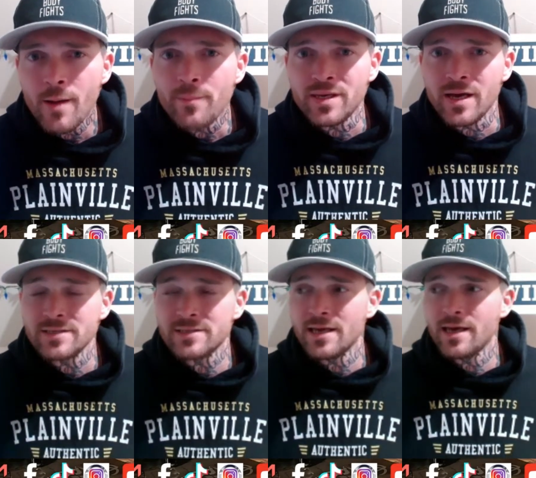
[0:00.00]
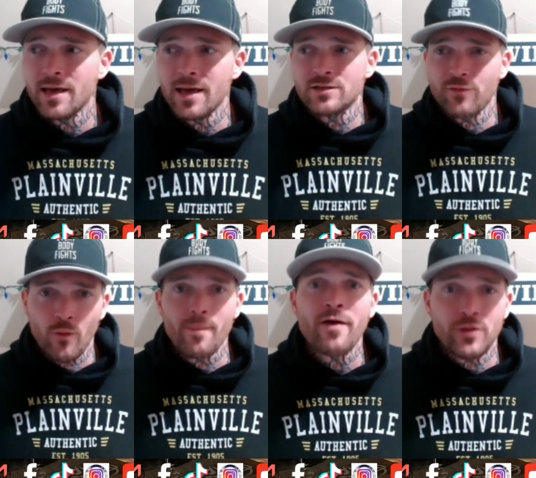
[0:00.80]
because it's for
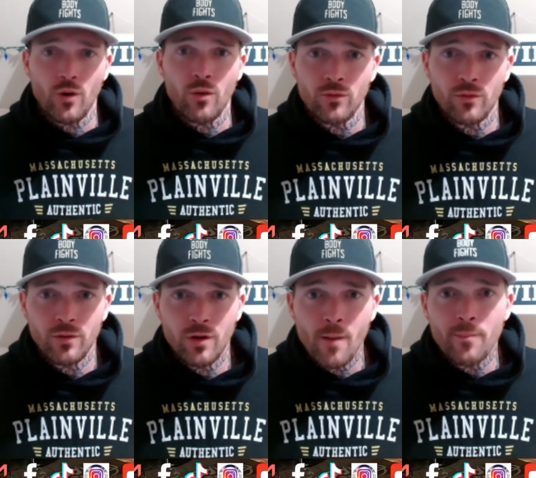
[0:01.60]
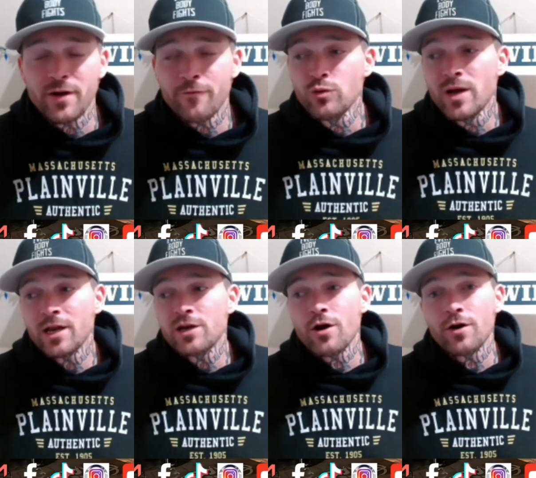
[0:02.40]
methadone. But if you get
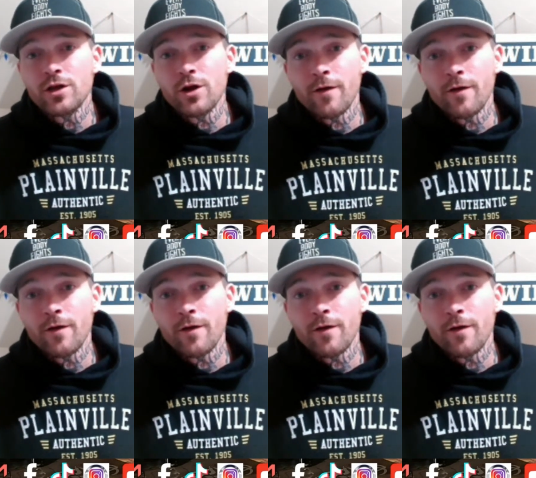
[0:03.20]
a dirty urine